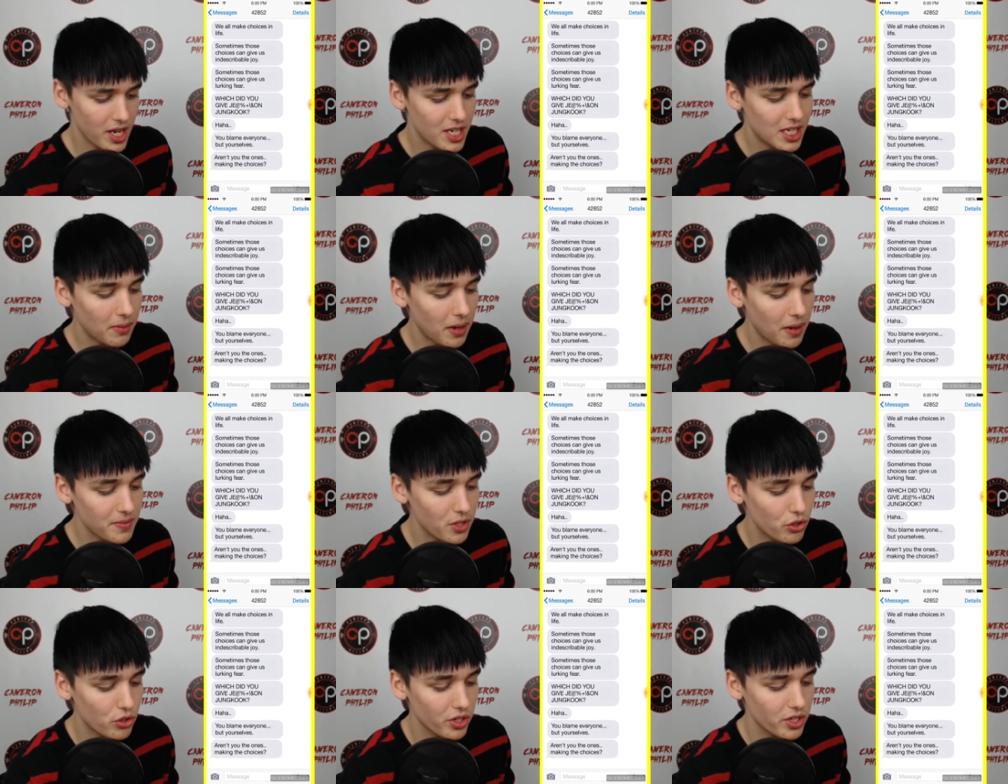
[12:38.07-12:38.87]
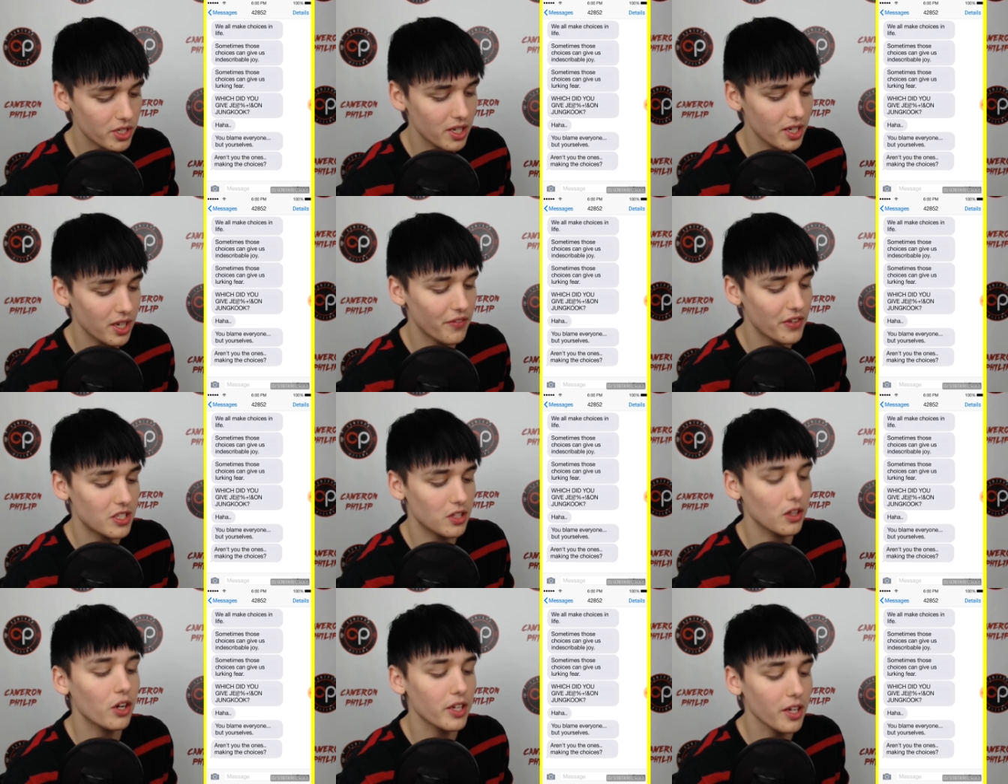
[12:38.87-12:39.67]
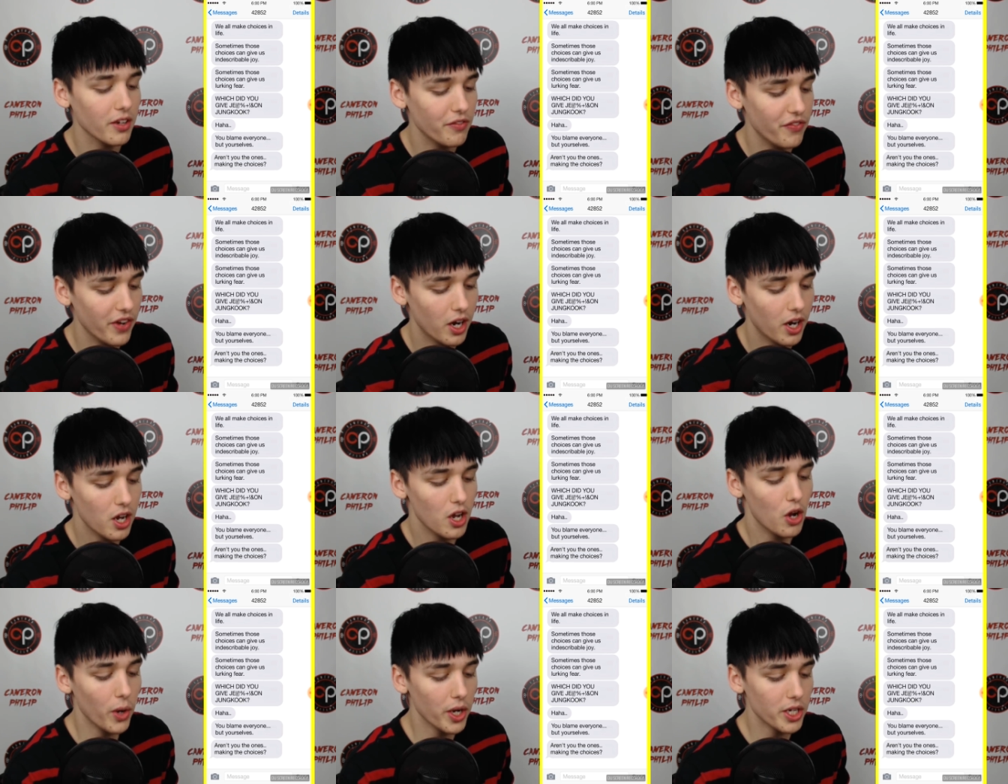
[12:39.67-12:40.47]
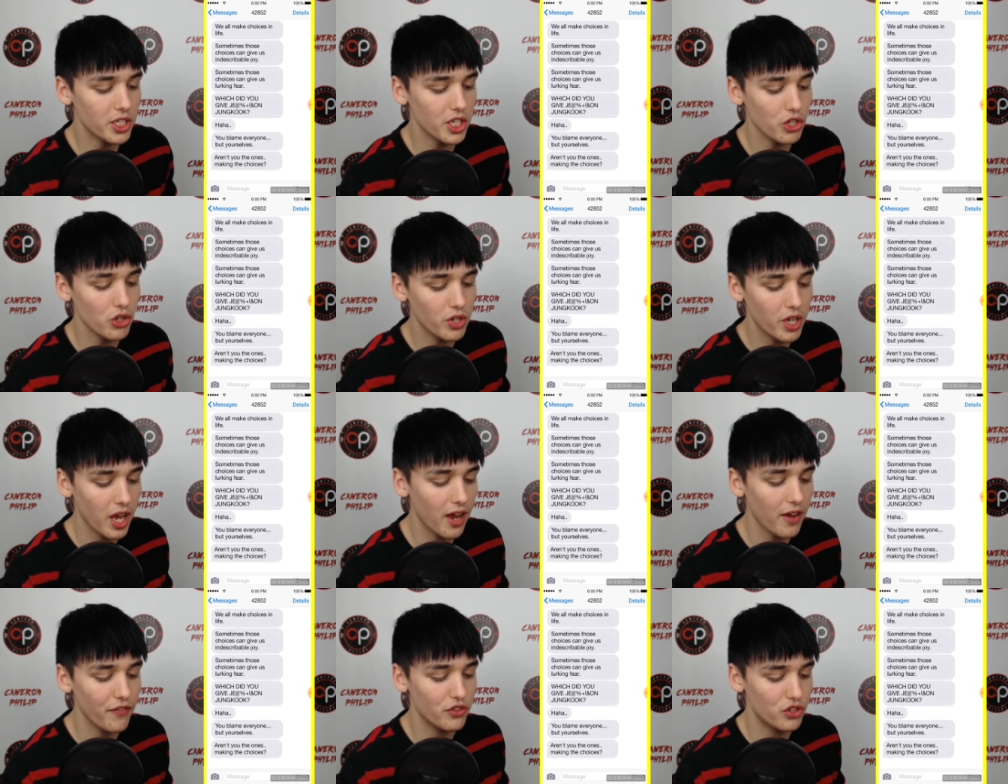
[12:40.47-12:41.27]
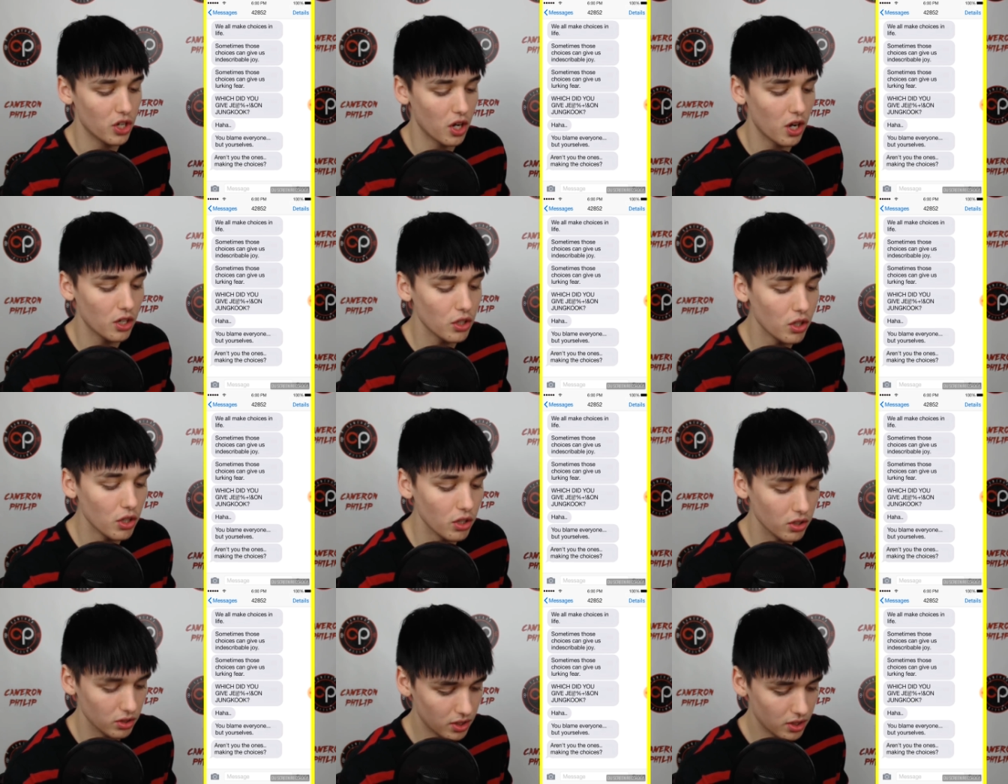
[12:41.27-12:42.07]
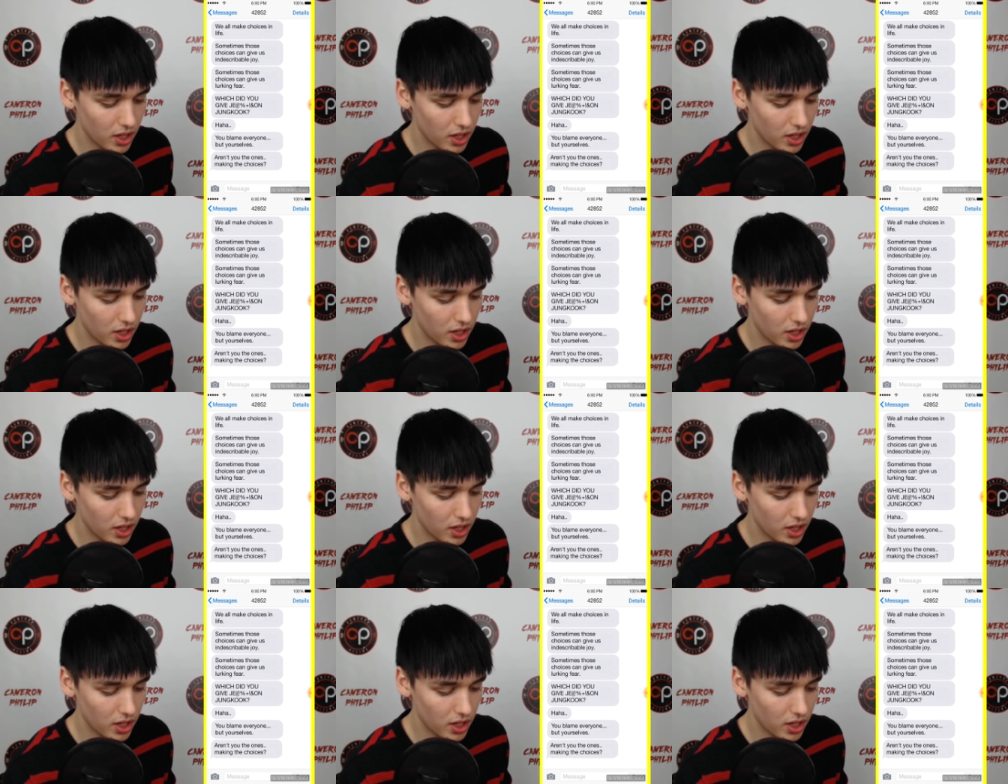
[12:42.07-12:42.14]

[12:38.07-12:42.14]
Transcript: Sometimes those choices can give us lurking fear. Which did you give? Jungle!